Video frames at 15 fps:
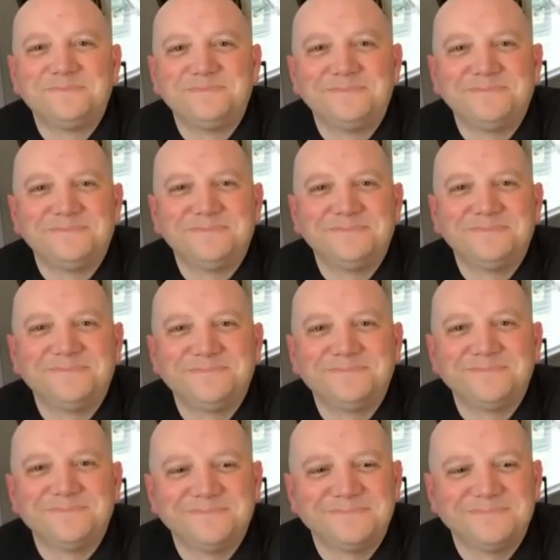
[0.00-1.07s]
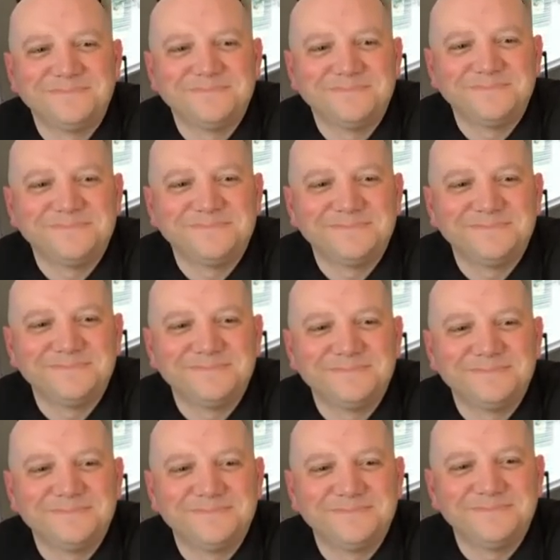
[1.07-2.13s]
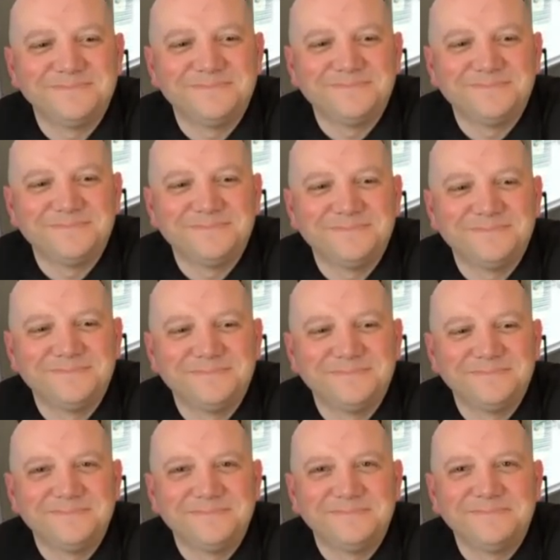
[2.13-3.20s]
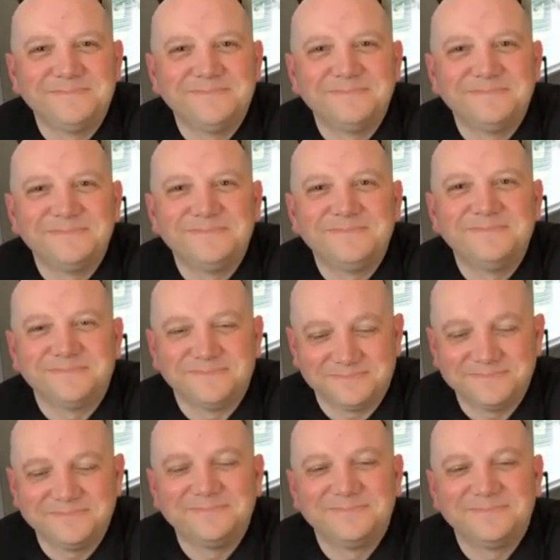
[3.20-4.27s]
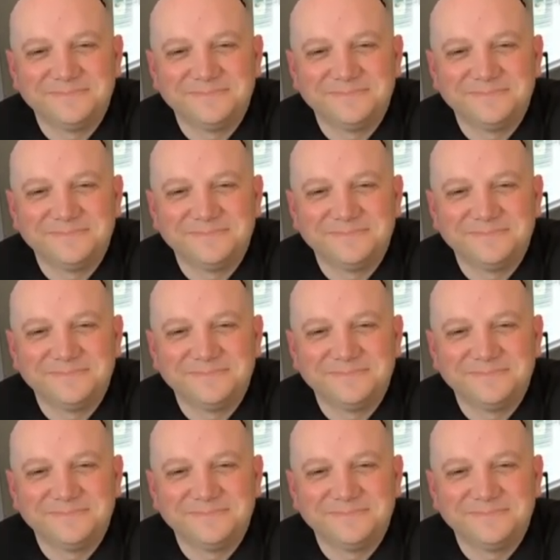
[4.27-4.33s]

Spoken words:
This person isn't speaking.